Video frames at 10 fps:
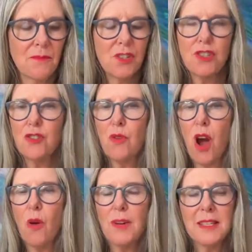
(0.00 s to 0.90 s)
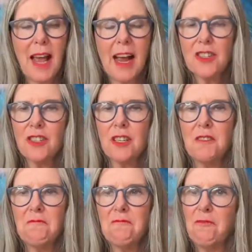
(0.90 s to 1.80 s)
do you always
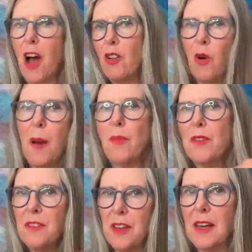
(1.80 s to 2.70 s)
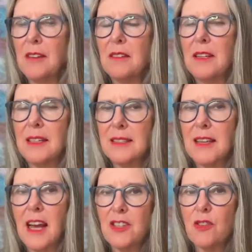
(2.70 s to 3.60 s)
actually follow up with it
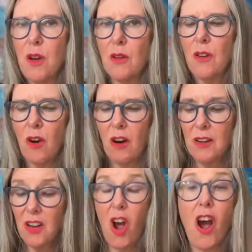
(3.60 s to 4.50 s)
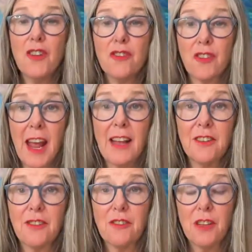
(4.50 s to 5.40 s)
inside your own heart on your
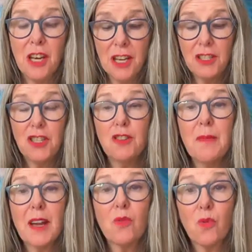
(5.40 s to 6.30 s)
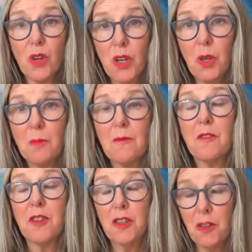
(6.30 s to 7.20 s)
calendar? Do you make room
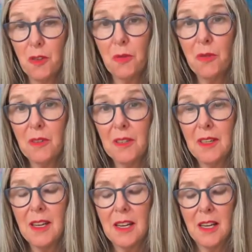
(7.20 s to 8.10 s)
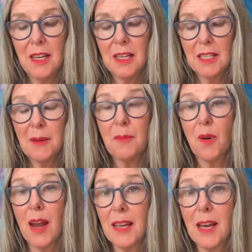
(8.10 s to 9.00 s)
for you to
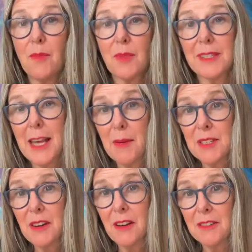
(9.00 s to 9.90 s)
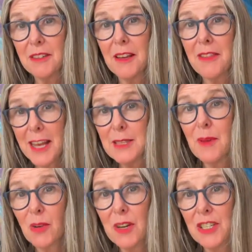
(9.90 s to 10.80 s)
break up with sabotage? That's
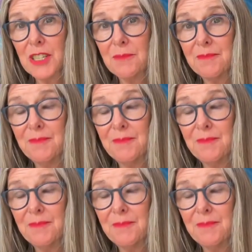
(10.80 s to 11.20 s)
my question.